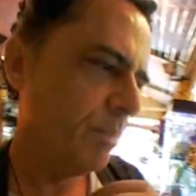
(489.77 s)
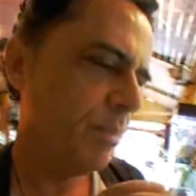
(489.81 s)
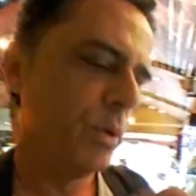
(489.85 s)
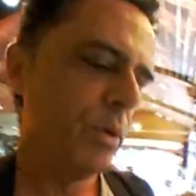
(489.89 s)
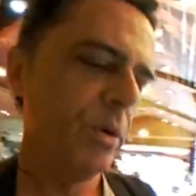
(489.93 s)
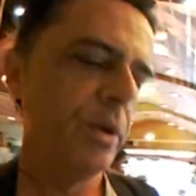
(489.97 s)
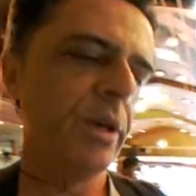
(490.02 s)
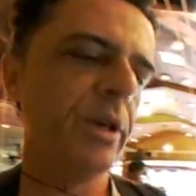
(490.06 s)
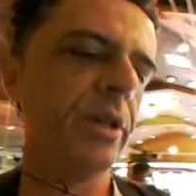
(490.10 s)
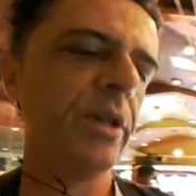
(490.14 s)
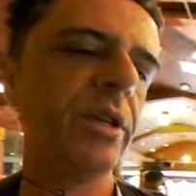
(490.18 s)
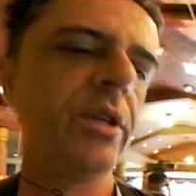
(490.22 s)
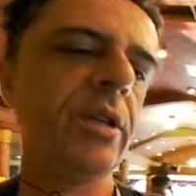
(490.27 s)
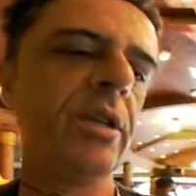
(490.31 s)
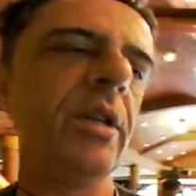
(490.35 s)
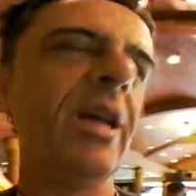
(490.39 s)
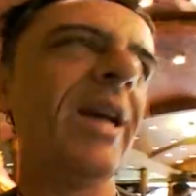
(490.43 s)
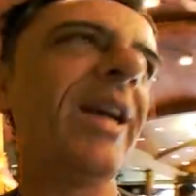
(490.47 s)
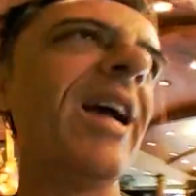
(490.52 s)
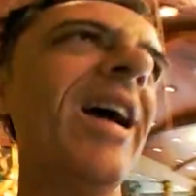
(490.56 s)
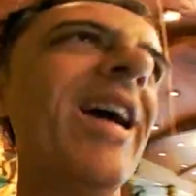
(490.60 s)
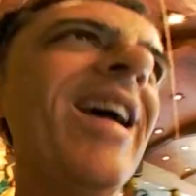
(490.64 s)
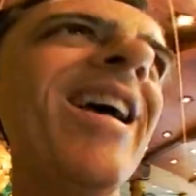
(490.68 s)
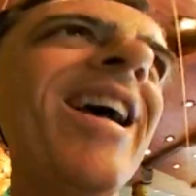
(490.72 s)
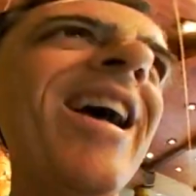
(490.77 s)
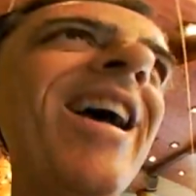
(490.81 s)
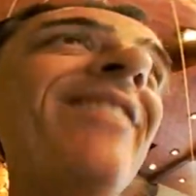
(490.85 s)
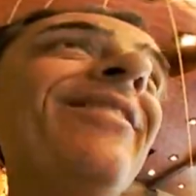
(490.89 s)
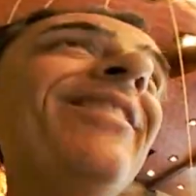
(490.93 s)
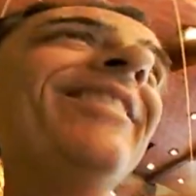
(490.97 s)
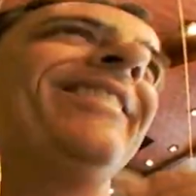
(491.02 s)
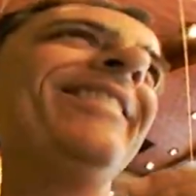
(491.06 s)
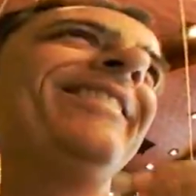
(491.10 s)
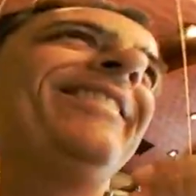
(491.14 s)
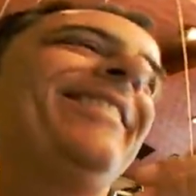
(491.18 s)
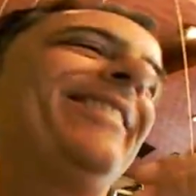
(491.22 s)
Buddhas, like I have.
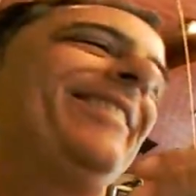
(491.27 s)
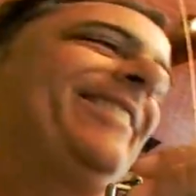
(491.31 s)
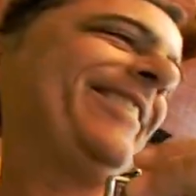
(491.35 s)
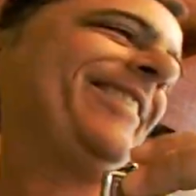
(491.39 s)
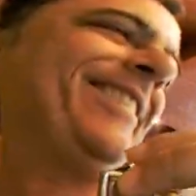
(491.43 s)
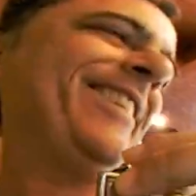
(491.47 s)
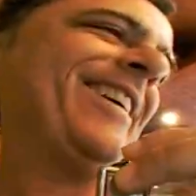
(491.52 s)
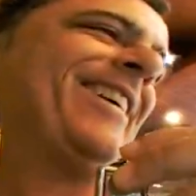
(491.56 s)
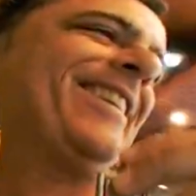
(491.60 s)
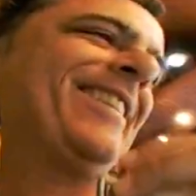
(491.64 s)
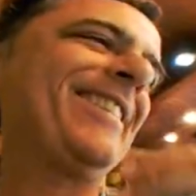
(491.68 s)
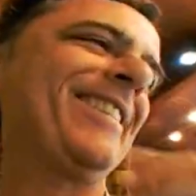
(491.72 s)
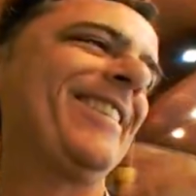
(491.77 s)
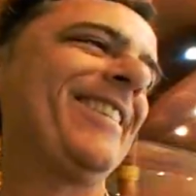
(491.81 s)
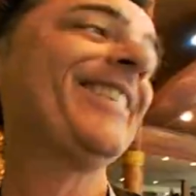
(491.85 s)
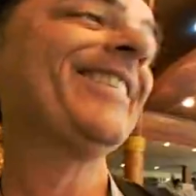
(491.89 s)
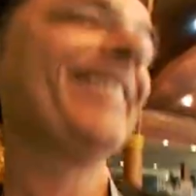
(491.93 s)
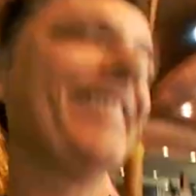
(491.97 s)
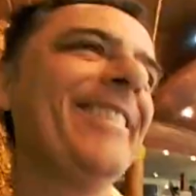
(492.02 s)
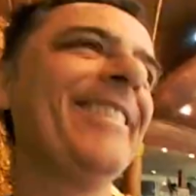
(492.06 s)
Yes.